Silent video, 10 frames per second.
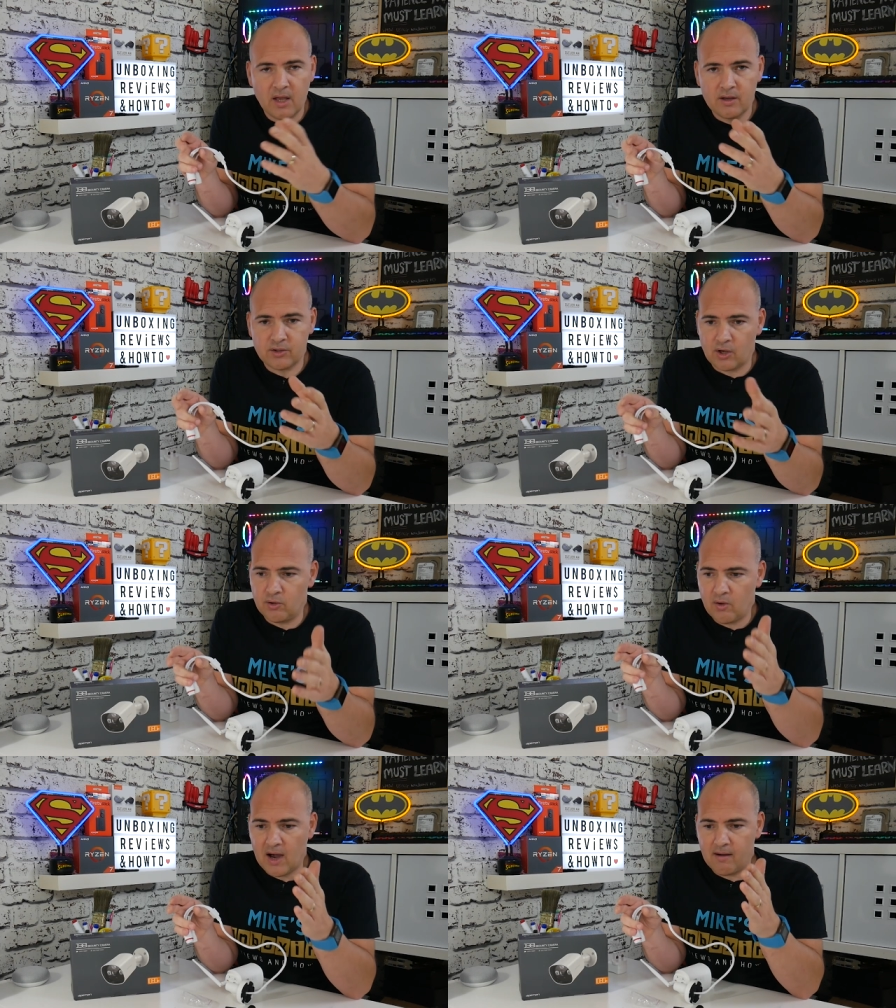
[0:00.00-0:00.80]
So
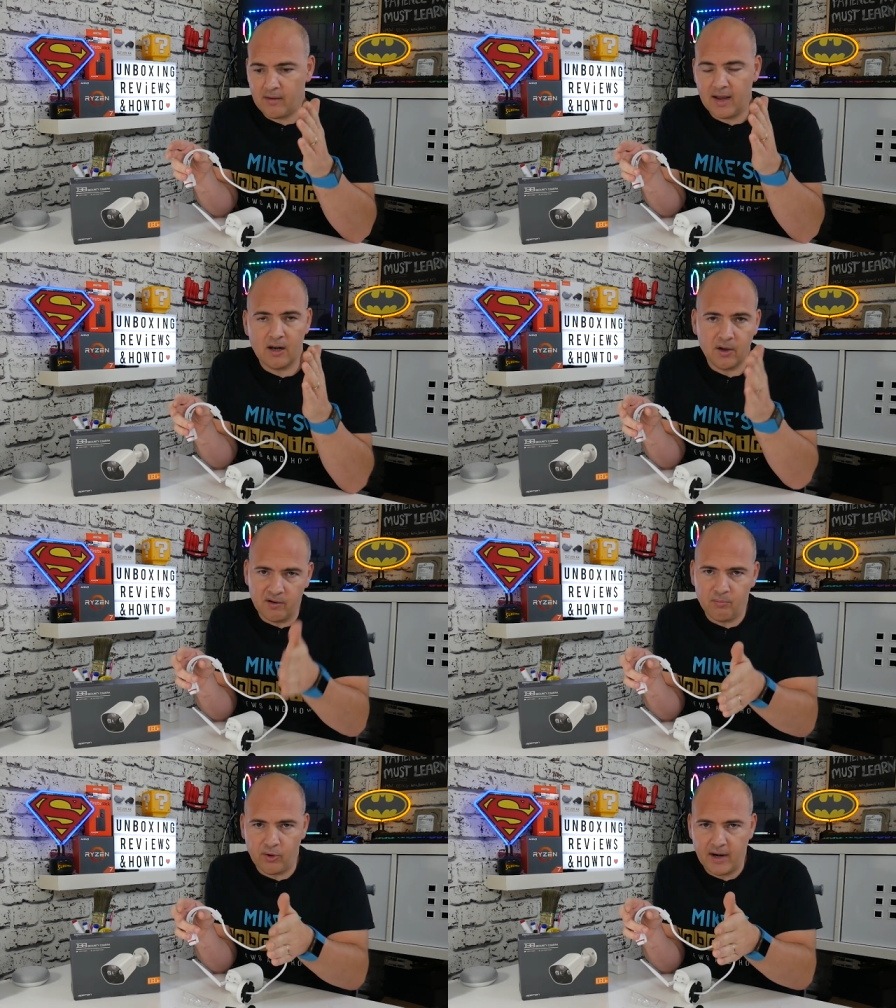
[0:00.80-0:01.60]
you have a line
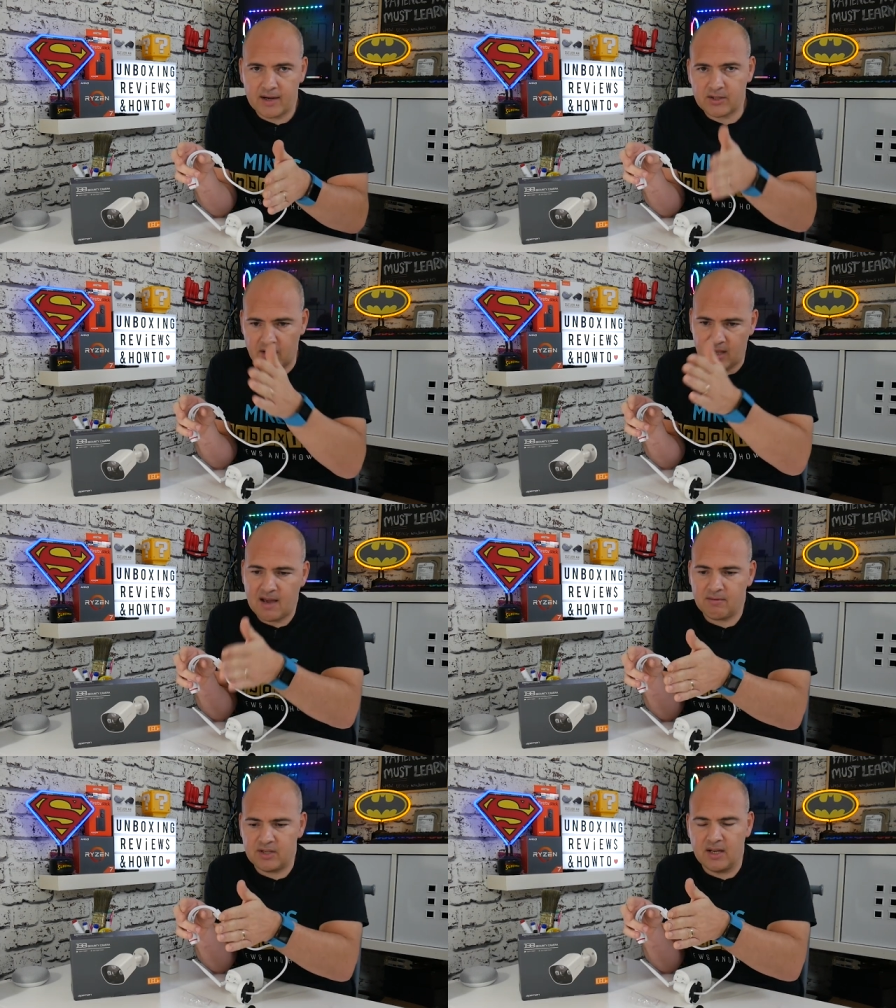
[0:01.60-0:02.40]
of bricks, a
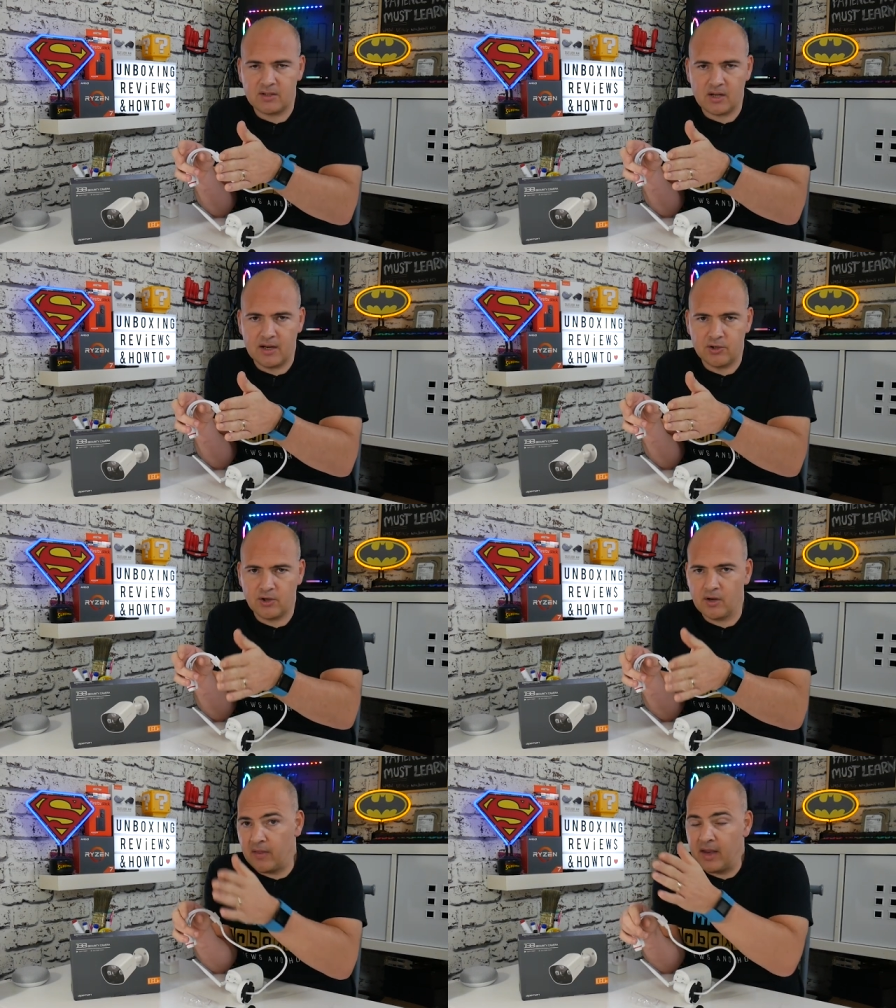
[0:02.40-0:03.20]
cavity
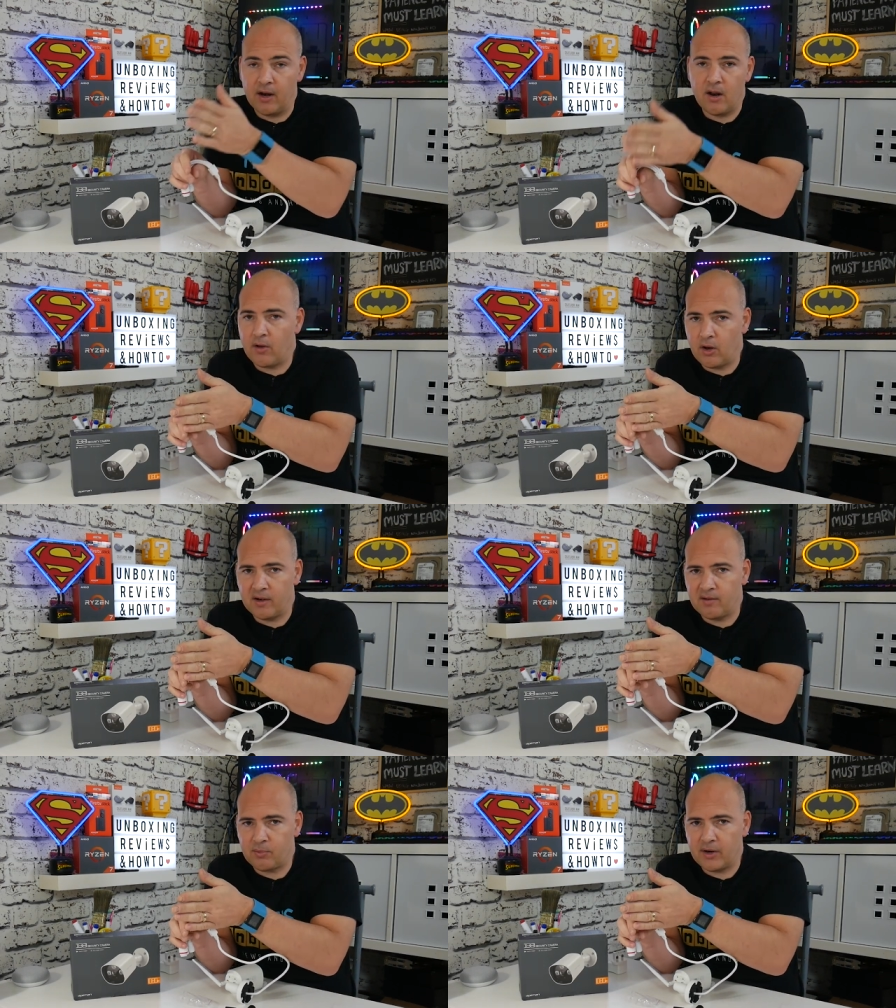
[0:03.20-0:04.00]
insulation, and then another
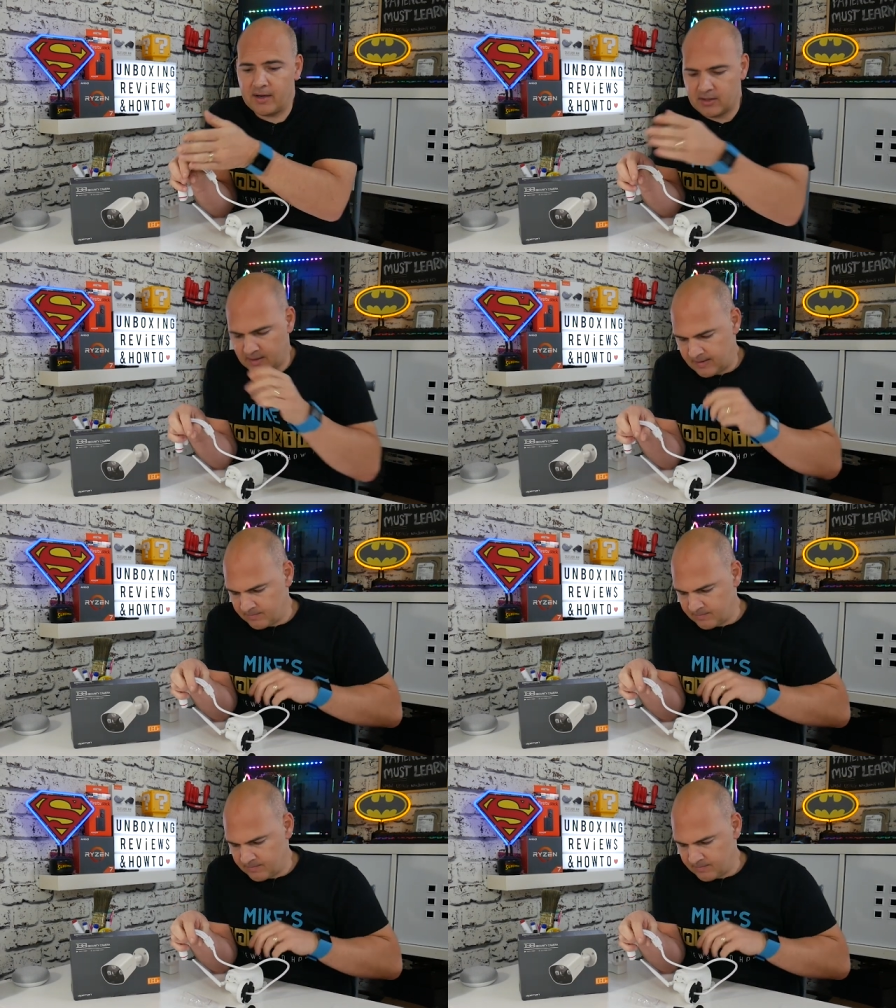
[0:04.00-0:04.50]
line of bricks.